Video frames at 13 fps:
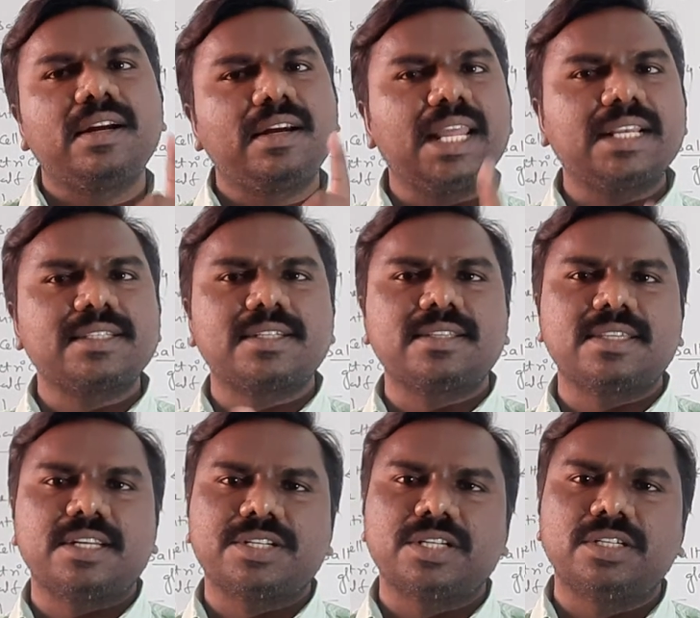next
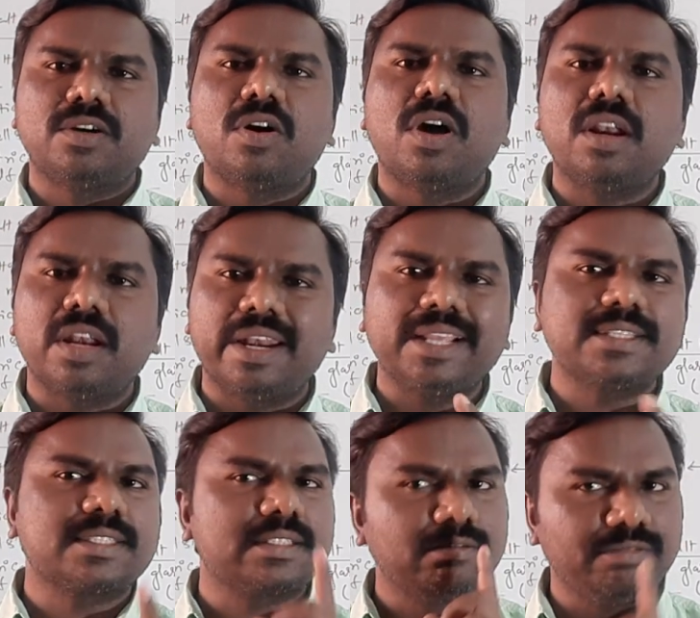session or
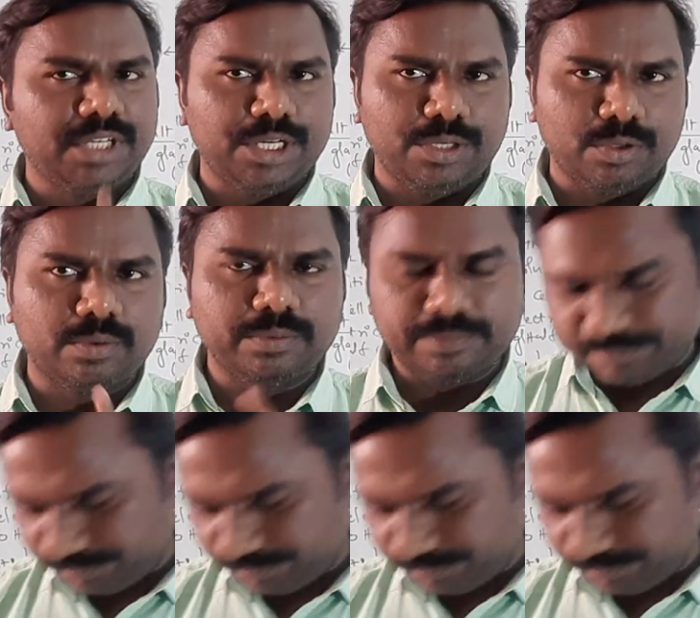next video.